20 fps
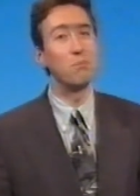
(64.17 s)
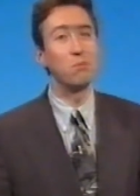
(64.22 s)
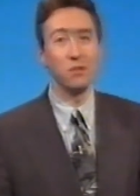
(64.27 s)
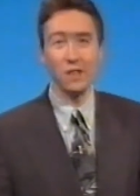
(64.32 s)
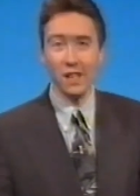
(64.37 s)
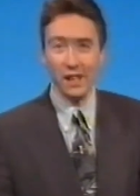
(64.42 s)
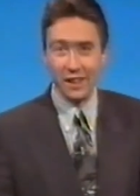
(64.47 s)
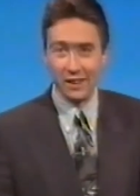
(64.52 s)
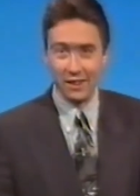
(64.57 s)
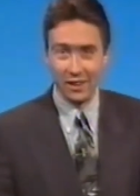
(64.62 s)

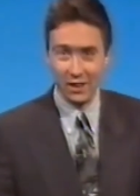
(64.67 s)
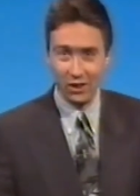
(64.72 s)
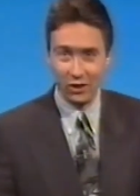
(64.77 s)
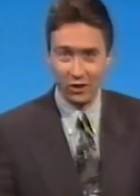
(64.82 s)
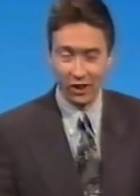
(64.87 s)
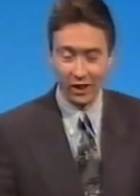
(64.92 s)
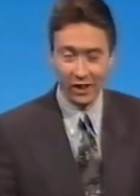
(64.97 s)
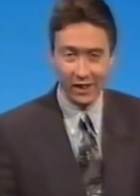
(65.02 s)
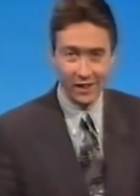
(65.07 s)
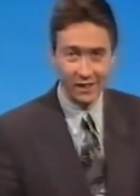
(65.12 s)
brilliantly
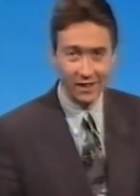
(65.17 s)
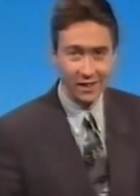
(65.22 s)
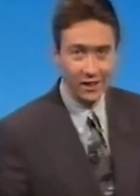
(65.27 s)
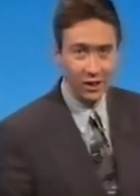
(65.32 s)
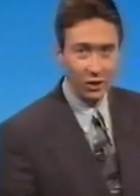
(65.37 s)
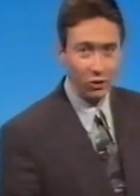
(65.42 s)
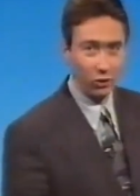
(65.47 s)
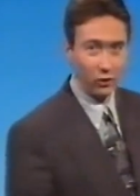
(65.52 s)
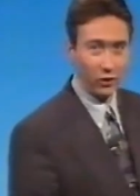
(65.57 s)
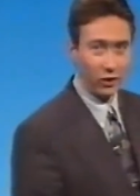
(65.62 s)
sunny,
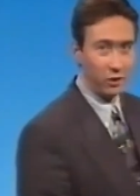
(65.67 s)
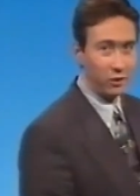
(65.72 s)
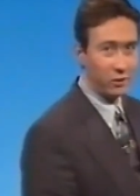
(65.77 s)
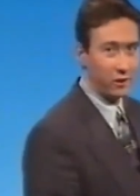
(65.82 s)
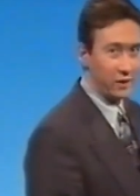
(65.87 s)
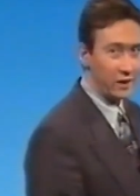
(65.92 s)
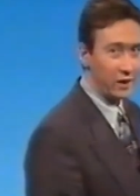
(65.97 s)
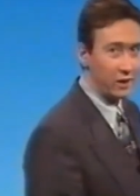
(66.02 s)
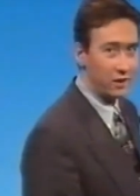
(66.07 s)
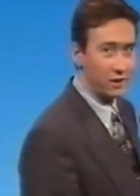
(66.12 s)
although I
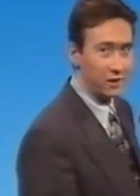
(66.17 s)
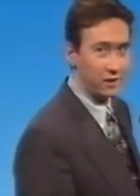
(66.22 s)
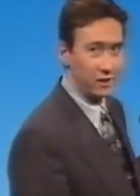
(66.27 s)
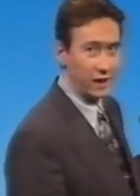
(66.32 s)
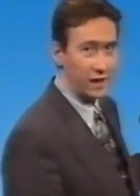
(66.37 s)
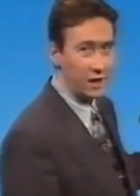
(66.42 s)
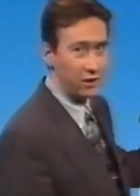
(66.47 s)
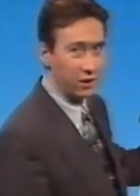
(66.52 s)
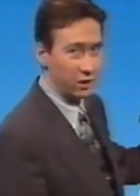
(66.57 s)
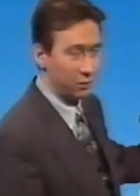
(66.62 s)
think
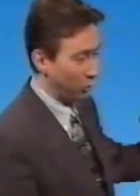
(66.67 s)
late in the